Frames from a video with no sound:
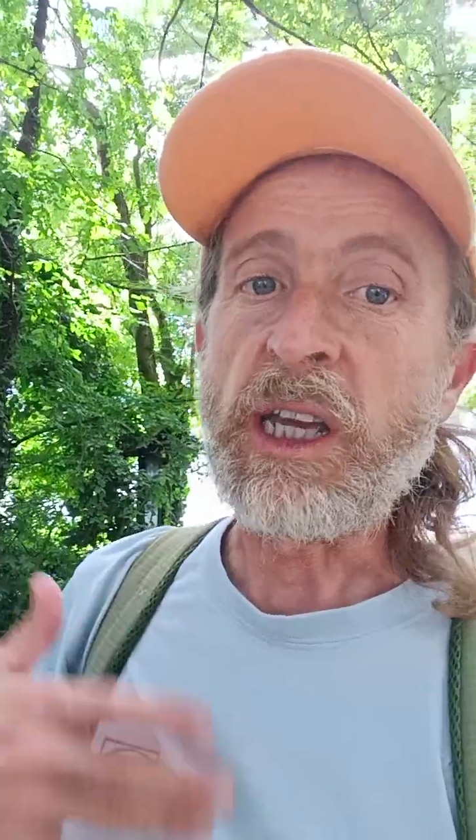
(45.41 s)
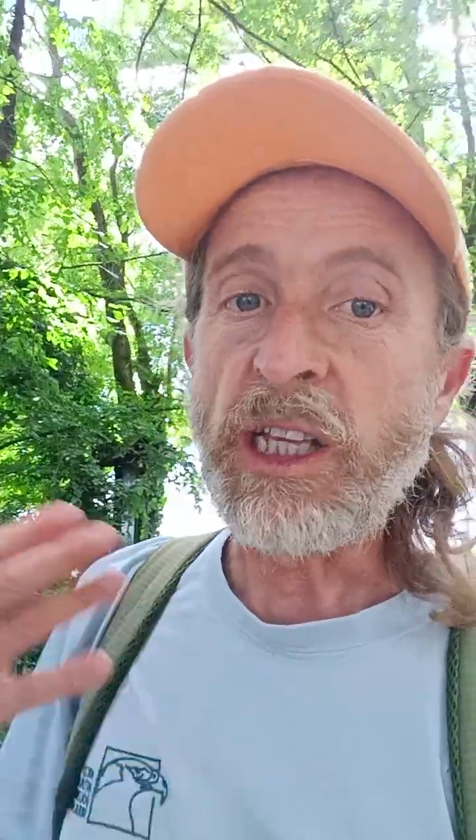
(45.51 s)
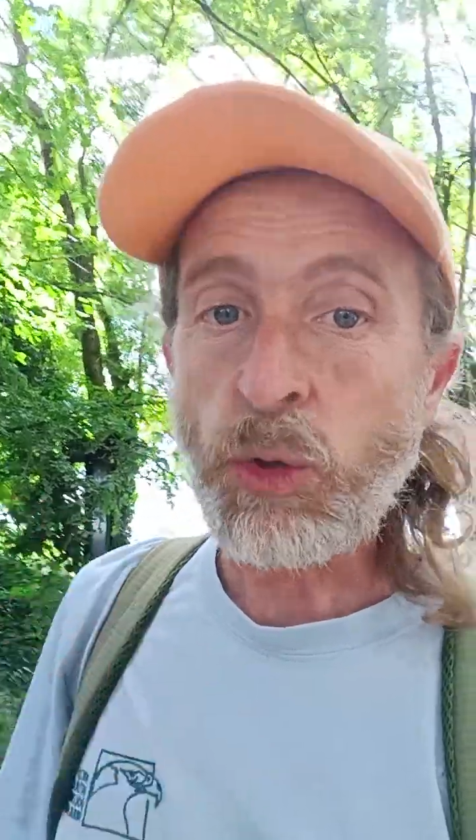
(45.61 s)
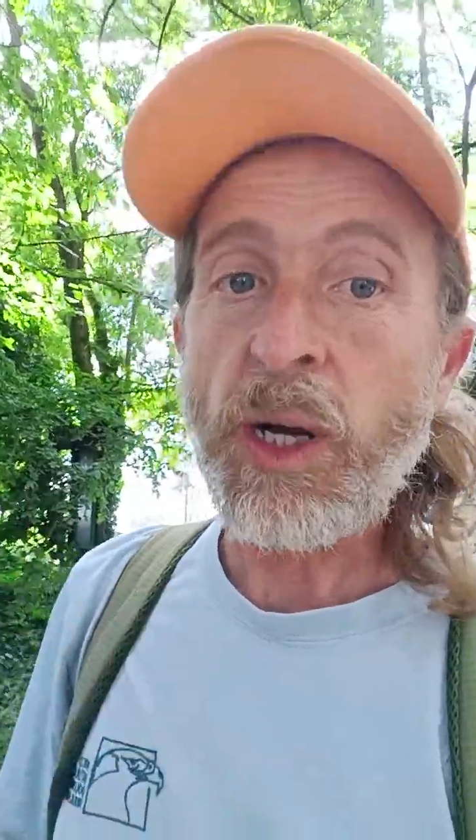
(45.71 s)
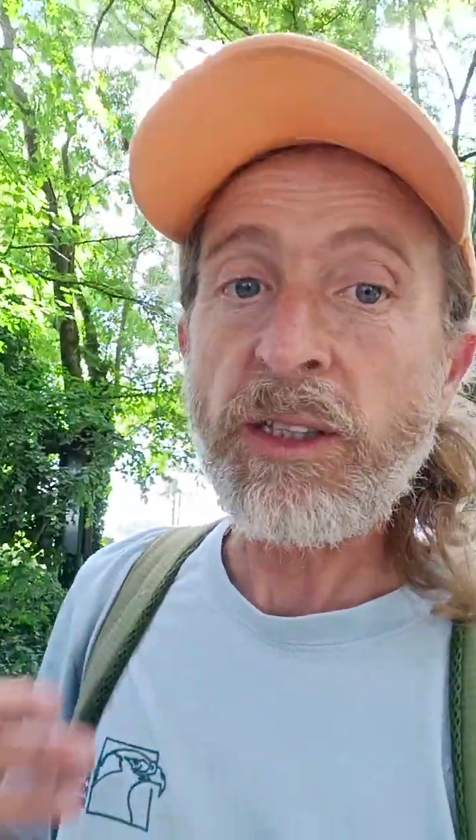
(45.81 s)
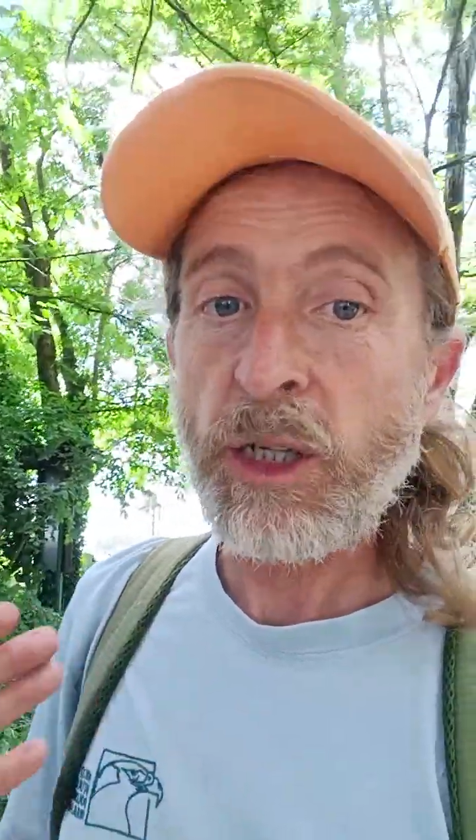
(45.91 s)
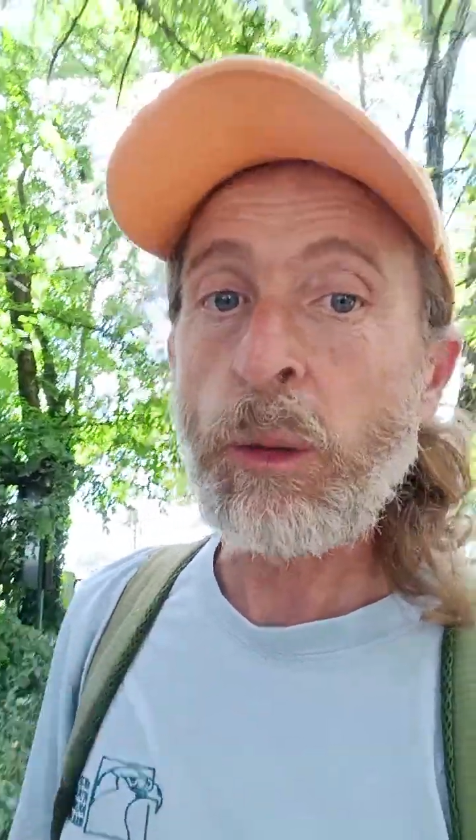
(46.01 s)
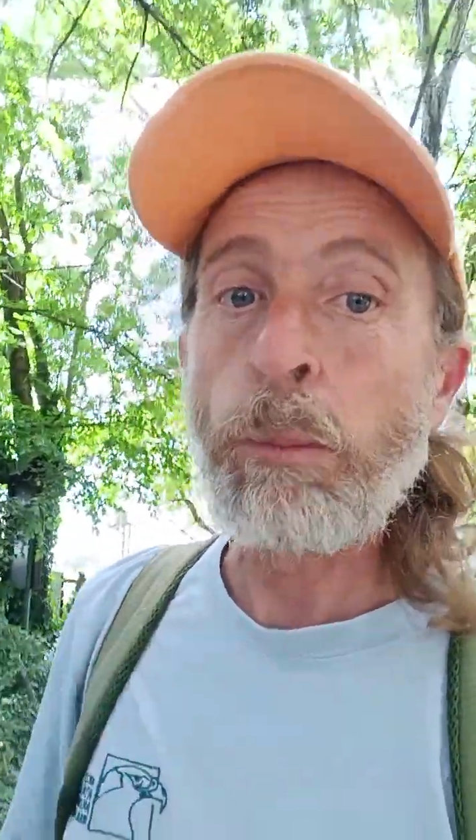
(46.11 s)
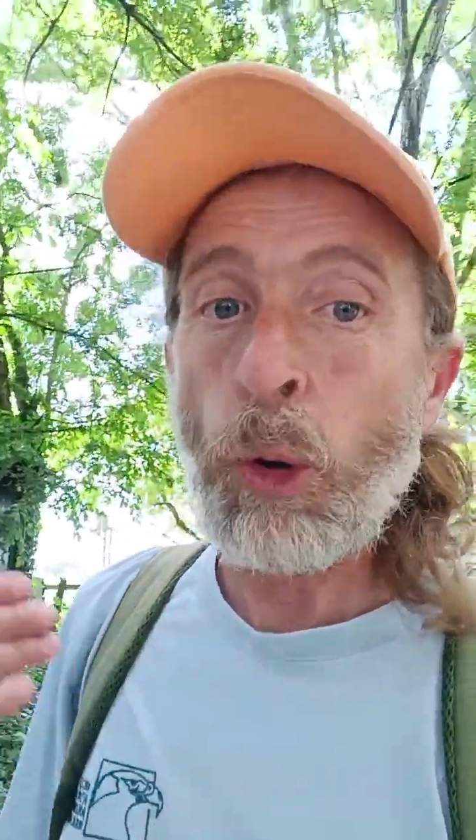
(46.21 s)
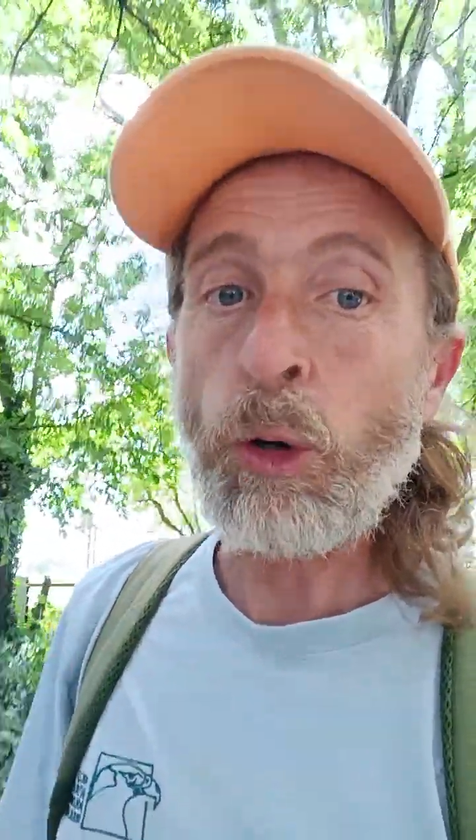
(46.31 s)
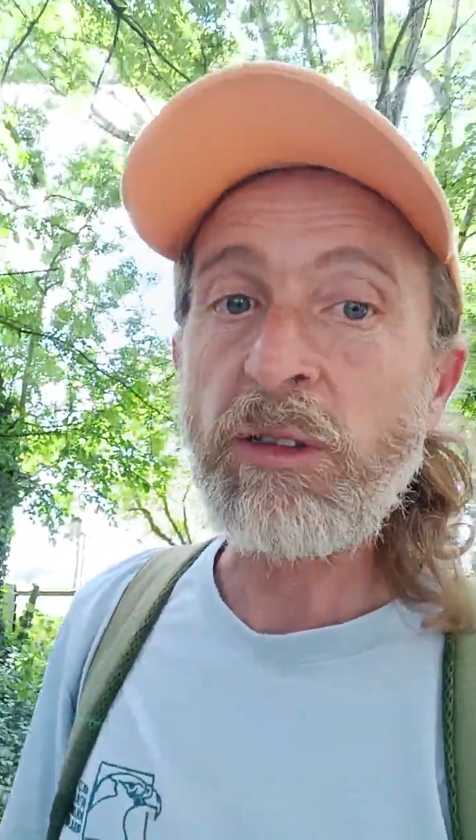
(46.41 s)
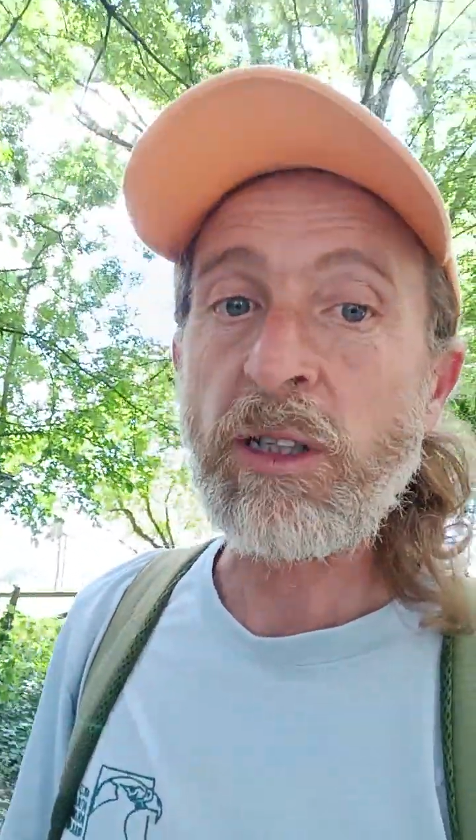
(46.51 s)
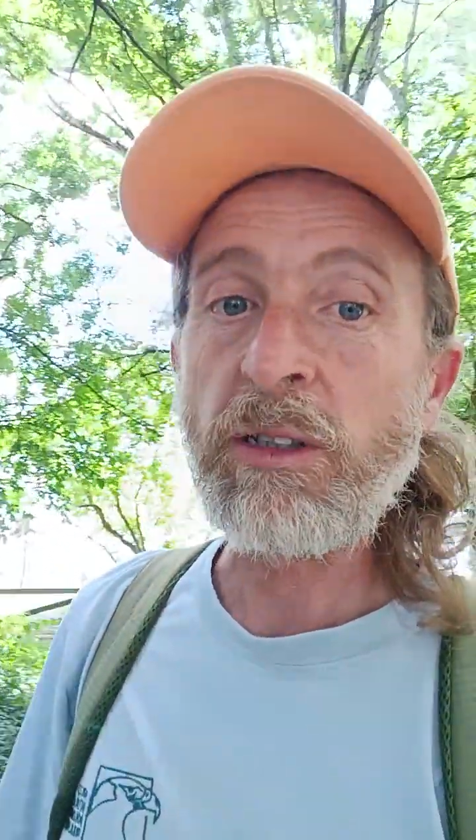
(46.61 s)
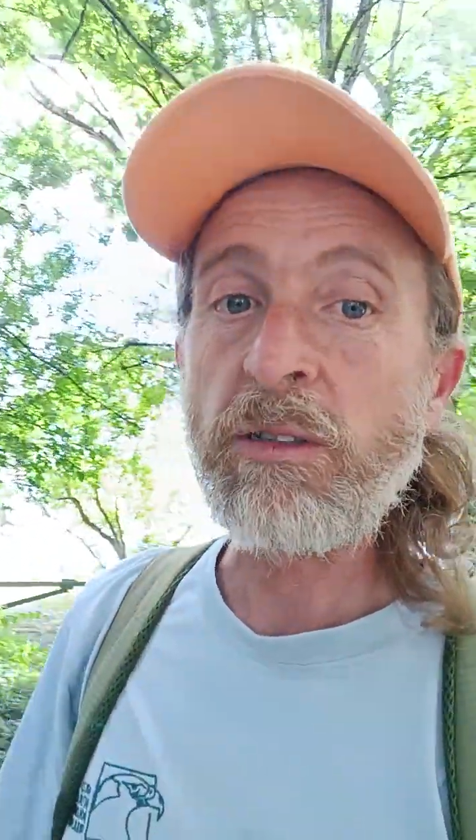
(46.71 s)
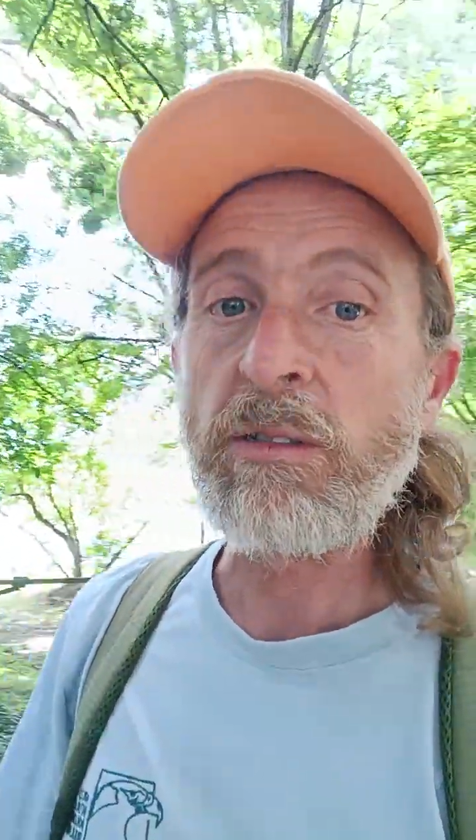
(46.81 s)
It's quite an
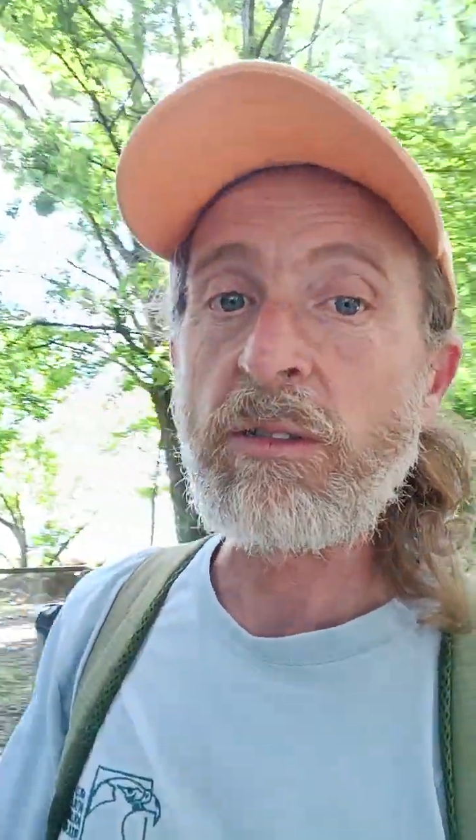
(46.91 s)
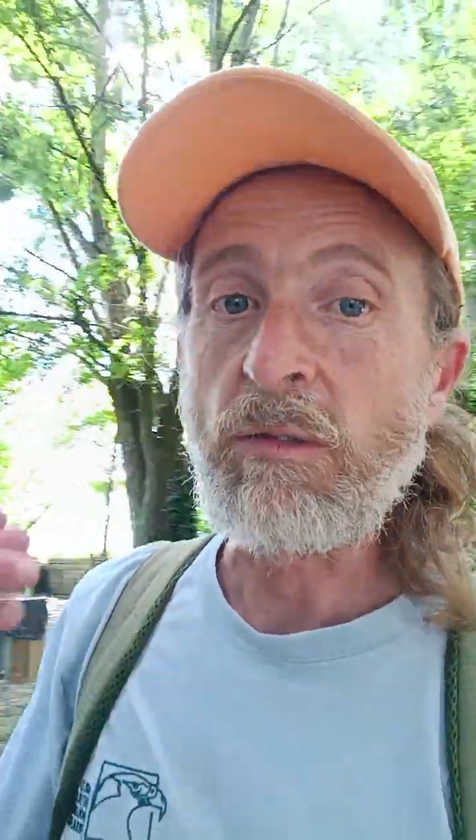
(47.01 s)
important,